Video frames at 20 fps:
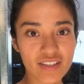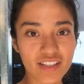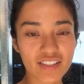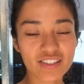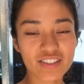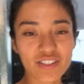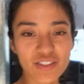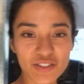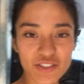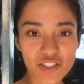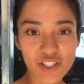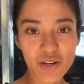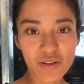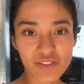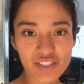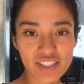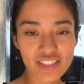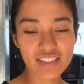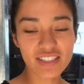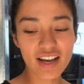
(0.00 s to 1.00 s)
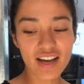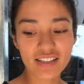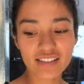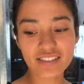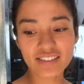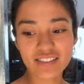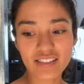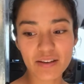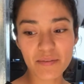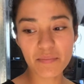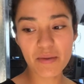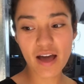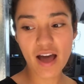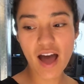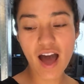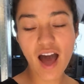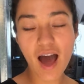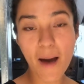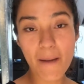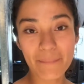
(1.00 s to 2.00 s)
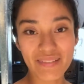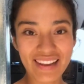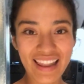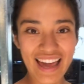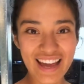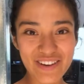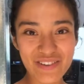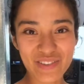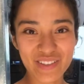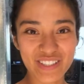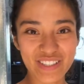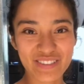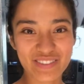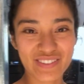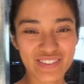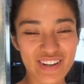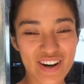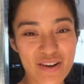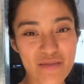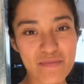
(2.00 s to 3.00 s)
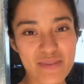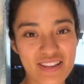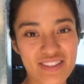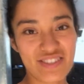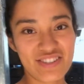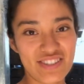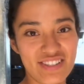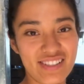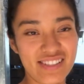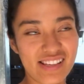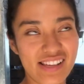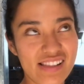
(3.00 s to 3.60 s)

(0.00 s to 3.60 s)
So Joe just cut some plywood for our benches.